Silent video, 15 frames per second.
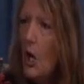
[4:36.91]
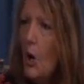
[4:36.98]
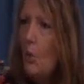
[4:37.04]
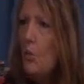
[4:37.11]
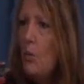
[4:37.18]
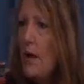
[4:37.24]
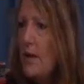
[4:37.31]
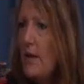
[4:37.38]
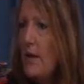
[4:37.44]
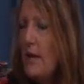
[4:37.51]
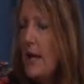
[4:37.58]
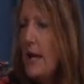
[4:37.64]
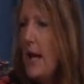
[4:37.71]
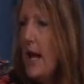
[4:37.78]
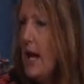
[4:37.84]
whether
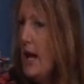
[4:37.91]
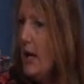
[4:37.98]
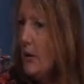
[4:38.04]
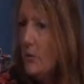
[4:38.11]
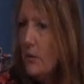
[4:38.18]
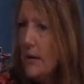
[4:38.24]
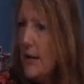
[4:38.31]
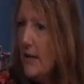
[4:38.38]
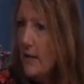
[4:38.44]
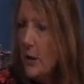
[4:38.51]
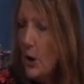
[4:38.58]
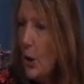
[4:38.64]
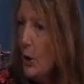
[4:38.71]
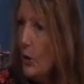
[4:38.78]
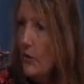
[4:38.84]
they're angry at the
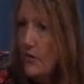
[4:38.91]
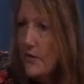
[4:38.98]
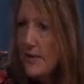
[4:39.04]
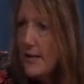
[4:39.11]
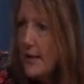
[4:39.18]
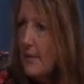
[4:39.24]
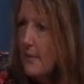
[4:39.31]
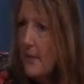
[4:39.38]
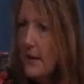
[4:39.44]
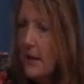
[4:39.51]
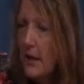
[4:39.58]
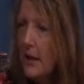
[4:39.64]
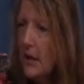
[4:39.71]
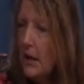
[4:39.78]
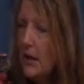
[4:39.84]
owner for
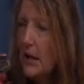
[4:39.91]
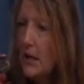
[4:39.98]
something,